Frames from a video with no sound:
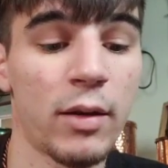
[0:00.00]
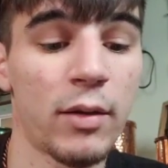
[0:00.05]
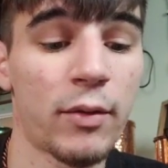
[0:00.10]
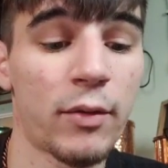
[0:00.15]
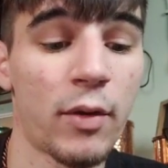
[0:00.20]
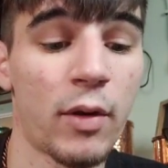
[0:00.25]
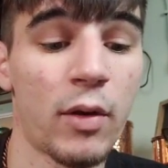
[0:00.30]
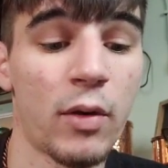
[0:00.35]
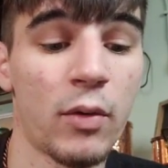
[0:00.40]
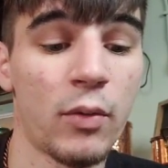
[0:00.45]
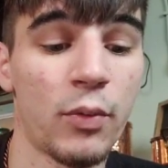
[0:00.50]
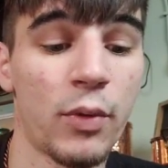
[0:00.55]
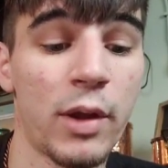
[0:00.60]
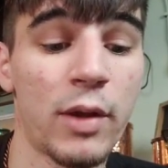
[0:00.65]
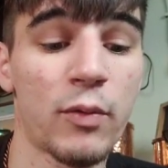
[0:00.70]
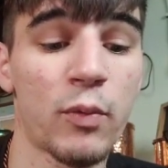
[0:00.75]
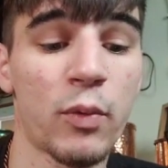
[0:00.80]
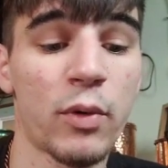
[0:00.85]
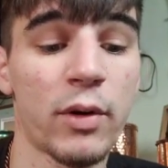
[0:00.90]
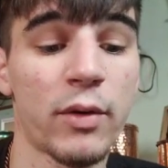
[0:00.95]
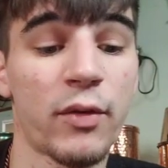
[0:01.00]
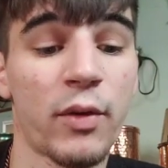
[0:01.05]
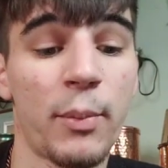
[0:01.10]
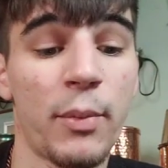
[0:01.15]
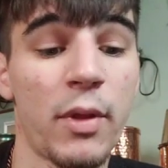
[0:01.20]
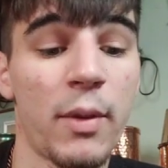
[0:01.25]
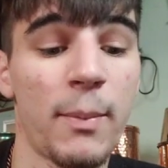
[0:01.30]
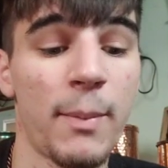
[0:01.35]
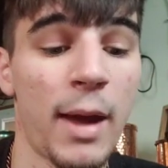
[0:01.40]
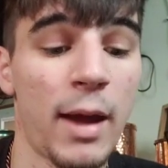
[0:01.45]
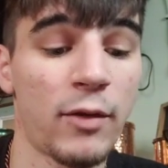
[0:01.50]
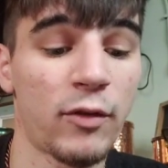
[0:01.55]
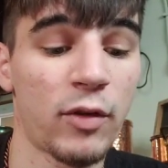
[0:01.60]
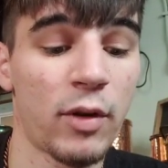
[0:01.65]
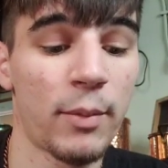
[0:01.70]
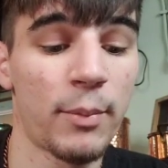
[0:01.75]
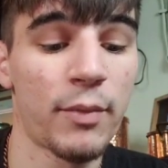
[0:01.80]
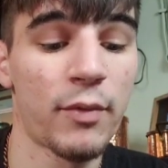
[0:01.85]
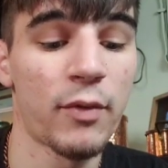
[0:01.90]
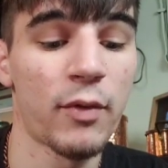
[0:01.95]
So these were some of the
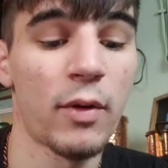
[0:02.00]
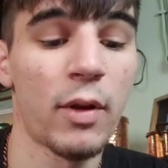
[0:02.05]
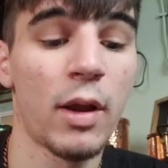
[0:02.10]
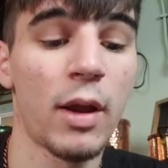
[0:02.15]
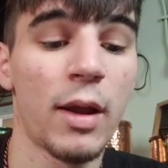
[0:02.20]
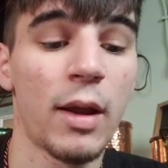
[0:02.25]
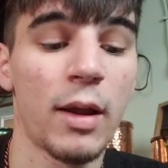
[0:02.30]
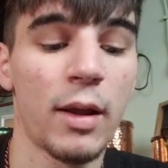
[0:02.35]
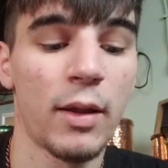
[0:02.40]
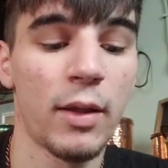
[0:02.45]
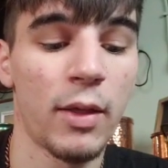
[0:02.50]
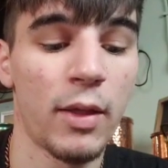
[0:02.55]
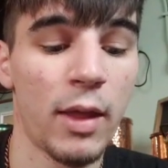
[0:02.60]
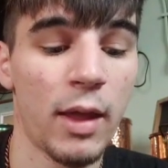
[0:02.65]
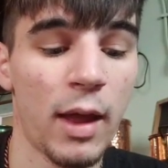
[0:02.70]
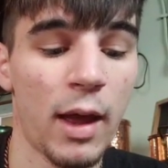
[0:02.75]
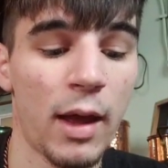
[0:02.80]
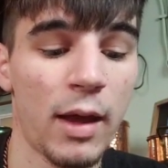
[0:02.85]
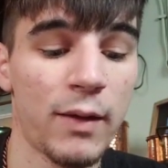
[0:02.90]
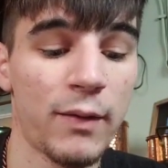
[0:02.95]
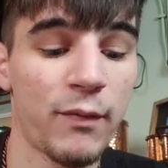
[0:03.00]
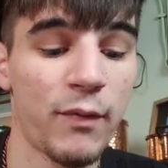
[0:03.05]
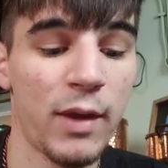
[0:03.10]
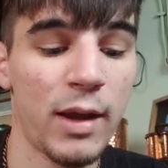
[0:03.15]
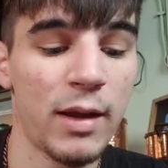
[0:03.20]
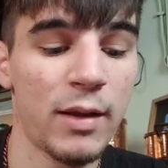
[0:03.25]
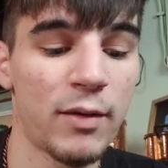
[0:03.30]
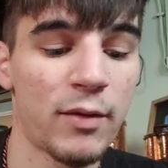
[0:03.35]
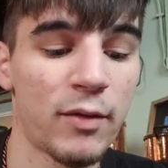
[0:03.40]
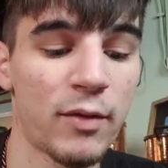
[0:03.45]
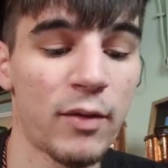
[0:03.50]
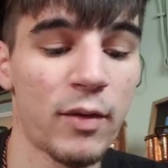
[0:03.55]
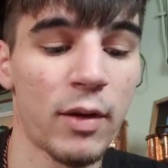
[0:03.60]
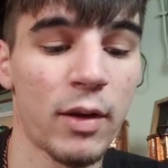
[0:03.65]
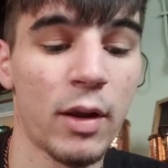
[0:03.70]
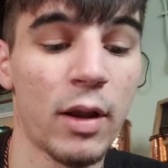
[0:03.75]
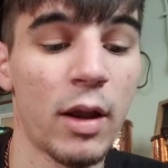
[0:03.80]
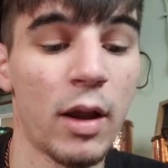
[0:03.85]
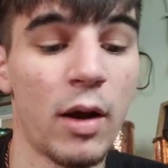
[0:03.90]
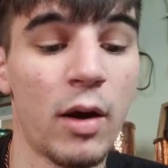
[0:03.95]
matchups that I faced
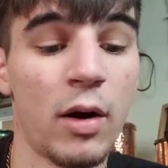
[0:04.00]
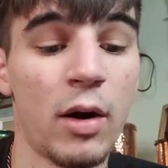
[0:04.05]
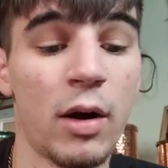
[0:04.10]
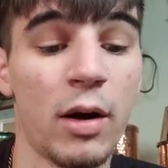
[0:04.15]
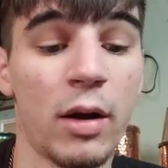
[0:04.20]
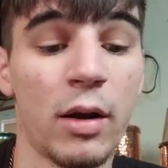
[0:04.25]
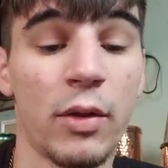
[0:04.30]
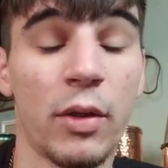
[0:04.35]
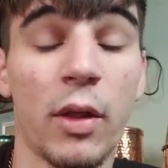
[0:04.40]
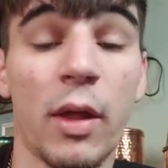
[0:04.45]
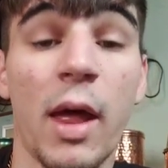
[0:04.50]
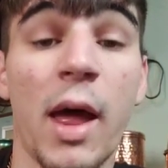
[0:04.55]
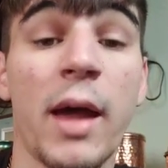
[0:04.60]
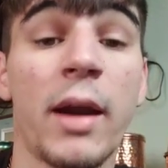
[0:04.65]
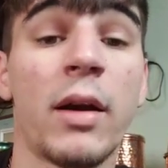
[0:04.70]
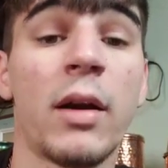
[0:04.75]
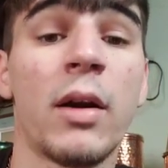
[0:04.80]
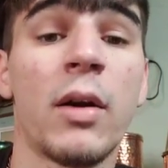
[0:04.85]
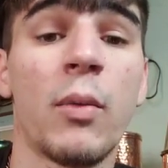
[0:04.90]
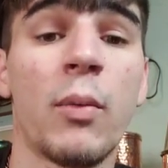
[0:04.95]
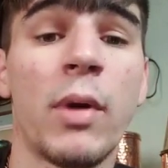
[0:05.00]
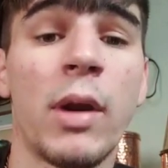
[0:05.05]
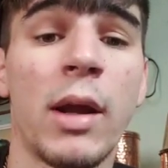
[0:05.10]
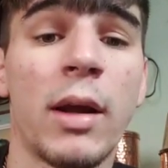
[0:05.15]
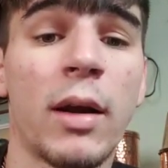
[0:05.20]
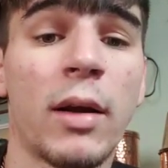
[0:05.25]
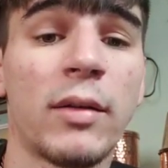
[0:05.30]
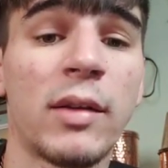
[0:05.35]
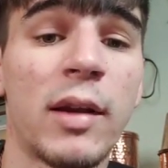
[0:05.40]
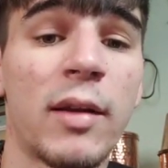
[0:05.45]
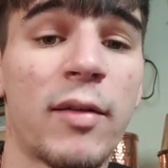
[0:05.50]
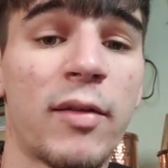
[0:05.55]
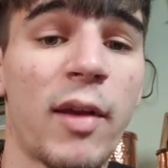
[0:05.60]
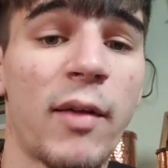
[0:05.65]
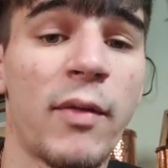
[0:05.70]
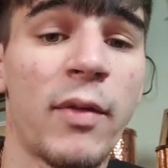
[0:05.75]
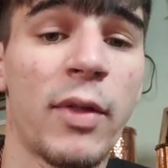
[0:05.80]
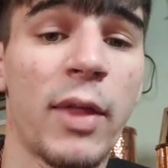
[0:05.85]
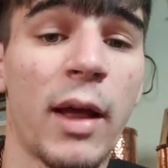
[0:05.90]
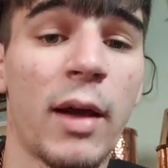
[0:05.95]
on ladder when I got to
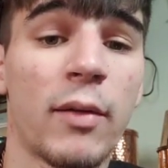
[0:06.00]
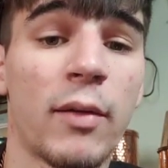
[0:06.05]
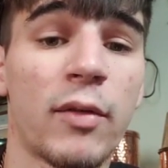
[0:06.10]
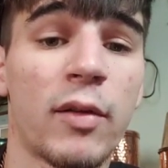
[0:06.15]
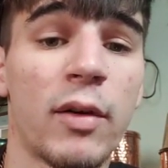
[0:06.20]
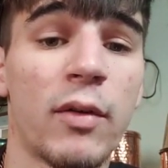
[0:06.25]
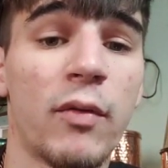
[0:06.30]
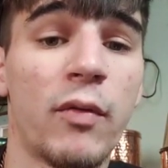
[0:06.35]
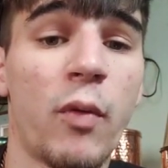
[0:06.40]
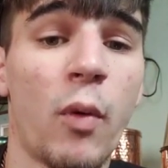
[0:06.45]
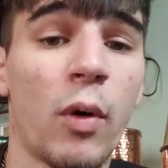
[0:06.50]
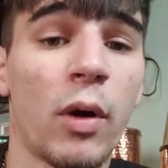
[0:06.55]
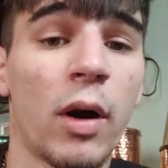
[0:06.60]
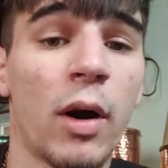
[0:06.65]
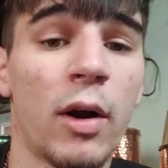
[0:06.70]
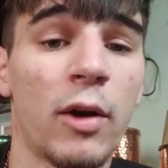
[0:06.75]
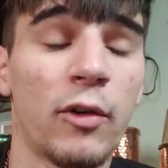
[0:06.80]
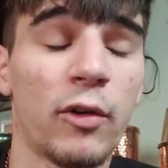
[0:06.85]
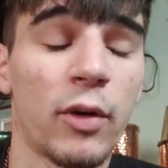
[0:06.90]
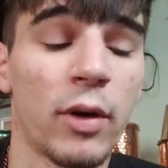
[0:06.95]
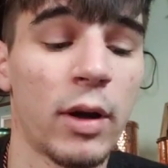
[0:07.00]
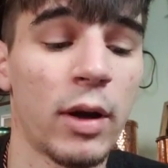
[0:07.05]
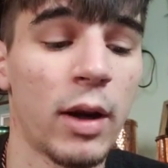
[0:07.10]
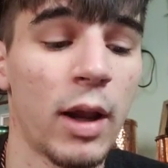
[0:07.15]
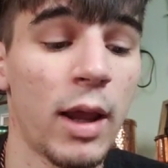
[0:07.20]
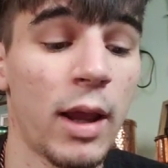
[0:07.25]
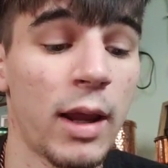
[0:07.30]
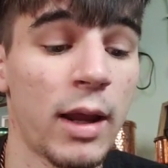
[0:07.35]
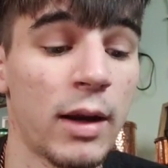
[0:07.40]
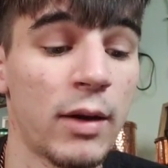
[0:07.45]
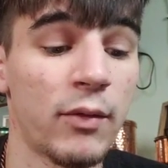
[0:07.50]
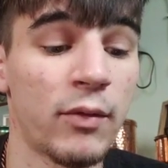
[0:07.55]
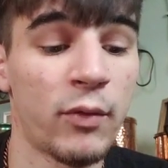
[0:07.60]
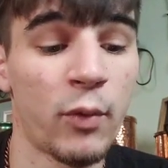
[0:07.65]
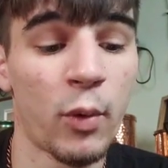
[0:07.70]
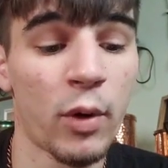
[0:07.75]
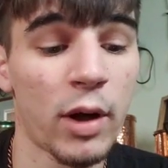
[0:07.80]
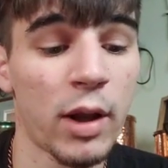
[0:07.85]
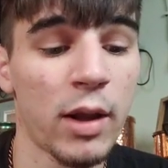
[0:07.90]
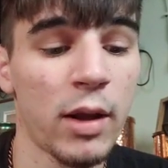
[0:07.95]

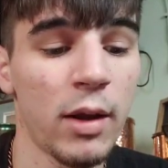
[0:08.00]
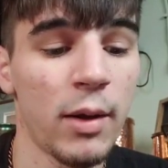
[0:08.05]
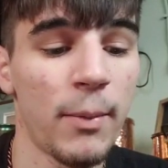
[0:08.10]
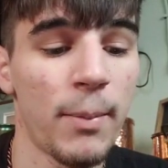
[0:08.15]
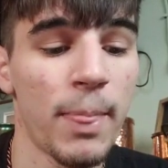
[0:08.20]
7,440,